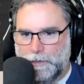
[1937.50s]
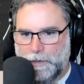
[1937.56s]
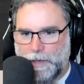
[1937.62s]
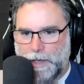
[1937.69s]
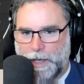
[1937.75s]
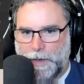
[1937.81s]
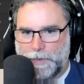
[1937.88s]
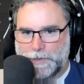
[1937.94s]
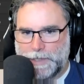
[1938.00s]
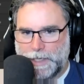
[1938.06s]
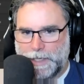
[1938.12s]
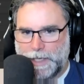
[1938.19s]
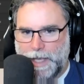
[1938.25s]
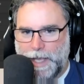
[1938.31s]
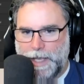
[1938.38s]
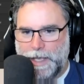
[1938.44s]
I was like,
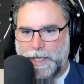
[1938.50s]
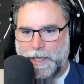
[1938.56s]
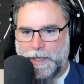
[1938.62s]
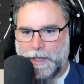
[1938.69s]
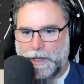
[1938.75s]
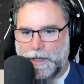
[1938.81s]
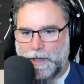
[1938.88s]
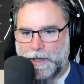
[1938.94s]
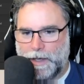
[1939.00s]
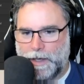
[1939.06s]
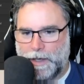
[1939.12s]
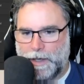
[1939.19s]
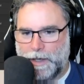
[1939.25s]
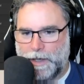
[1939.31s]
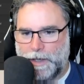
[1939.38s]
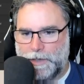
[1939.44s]
hey,
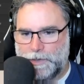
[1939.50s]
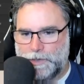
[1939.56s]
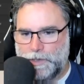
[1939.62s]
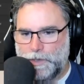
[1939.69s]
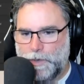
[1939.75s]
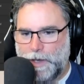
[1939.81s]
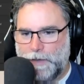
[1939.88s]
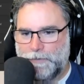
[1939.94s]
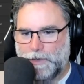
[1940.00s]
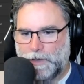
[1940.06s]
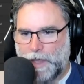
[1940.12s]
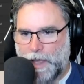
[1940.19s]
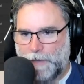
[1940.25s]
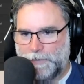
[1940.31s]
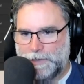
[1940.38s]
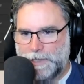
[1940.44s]
do you have the
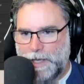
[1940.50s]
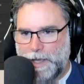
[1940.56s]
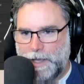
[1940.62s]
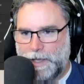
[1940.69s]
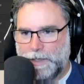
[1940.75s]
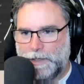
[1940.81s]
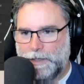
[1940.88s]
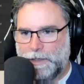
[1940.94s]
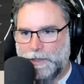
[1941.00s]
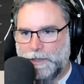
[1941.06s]
lava tag?